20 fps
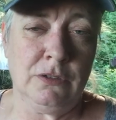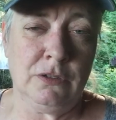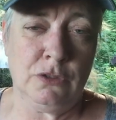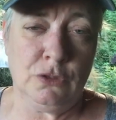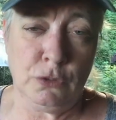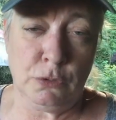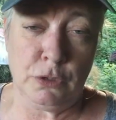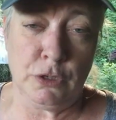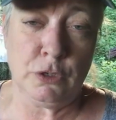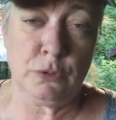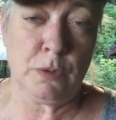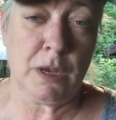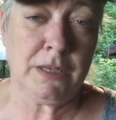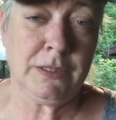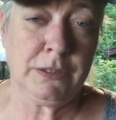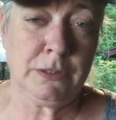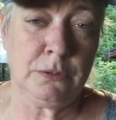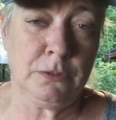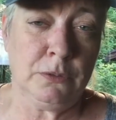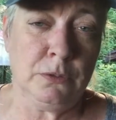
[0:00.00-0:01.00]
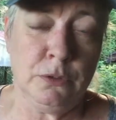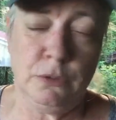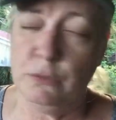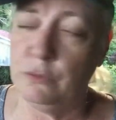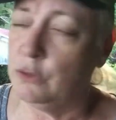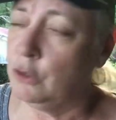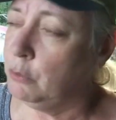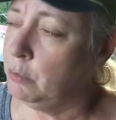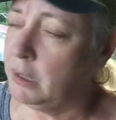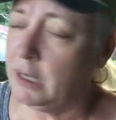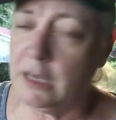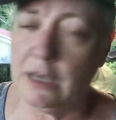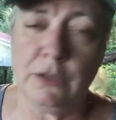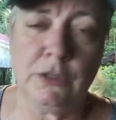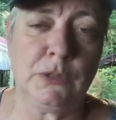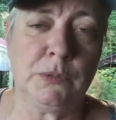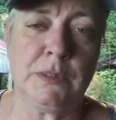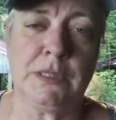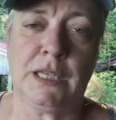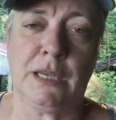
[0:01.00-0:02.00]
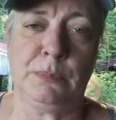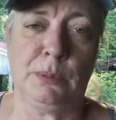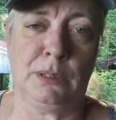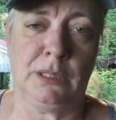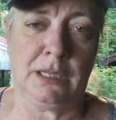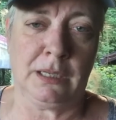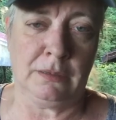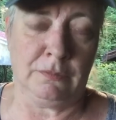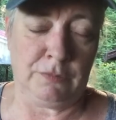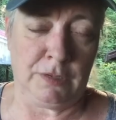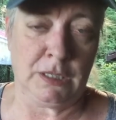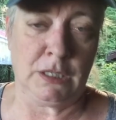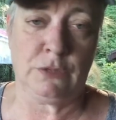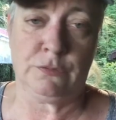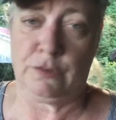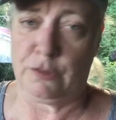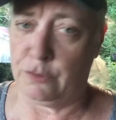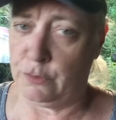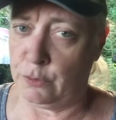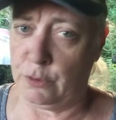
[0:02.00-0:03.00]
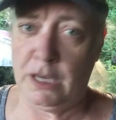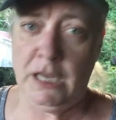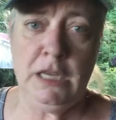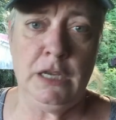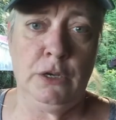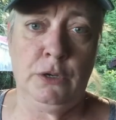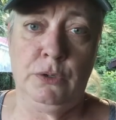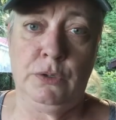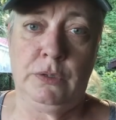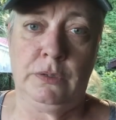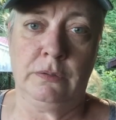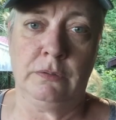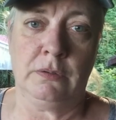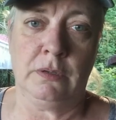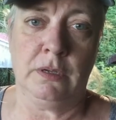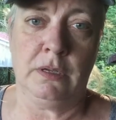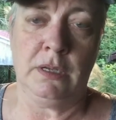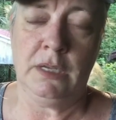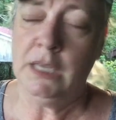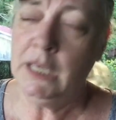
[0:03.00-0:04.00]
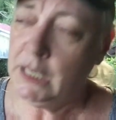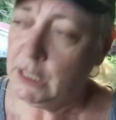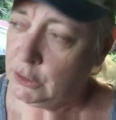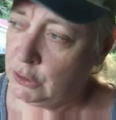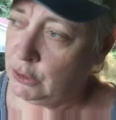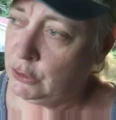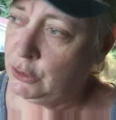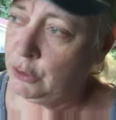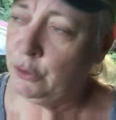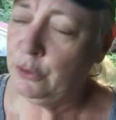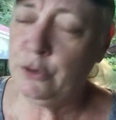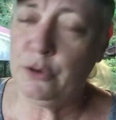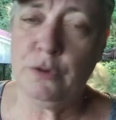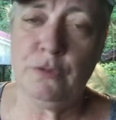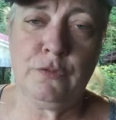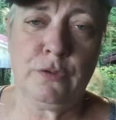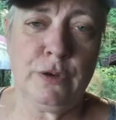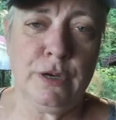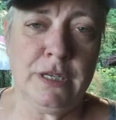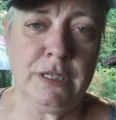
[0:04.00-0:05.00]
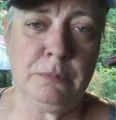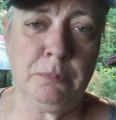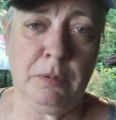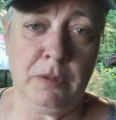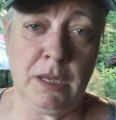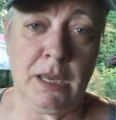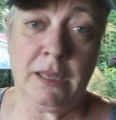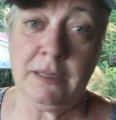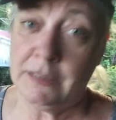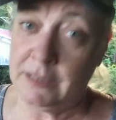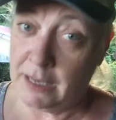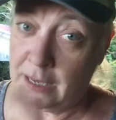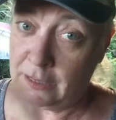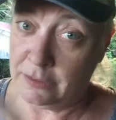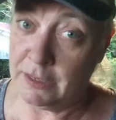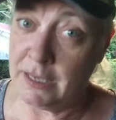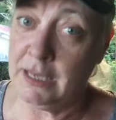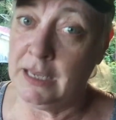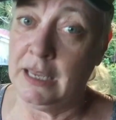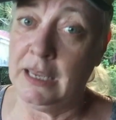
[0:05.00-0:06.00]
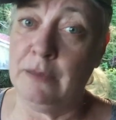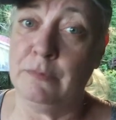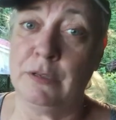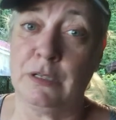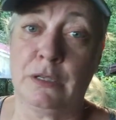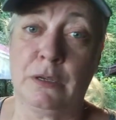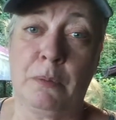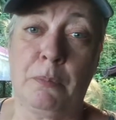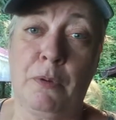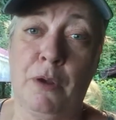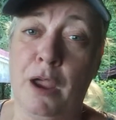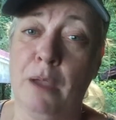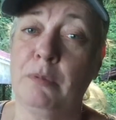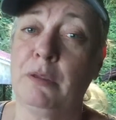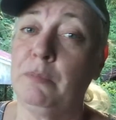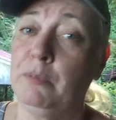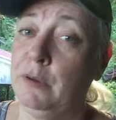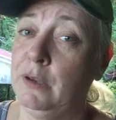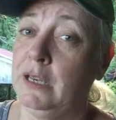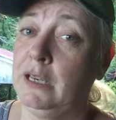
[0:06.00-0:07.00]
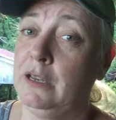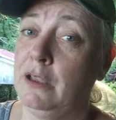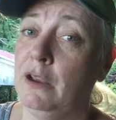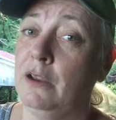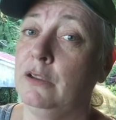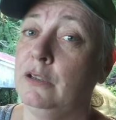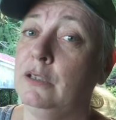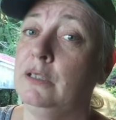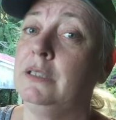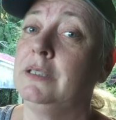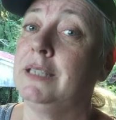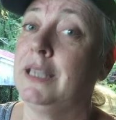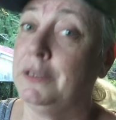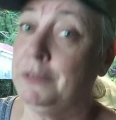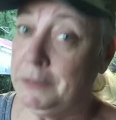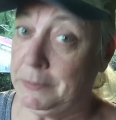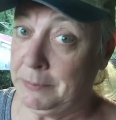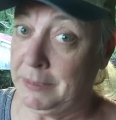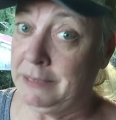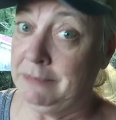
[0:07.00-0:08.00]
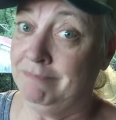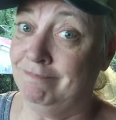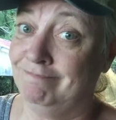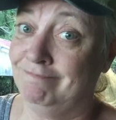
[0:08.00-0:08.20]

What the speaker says: George Russell, who nobody else was able to convince for 30 years, to turn over his plants. I think he was a probably pretty darn good salesman.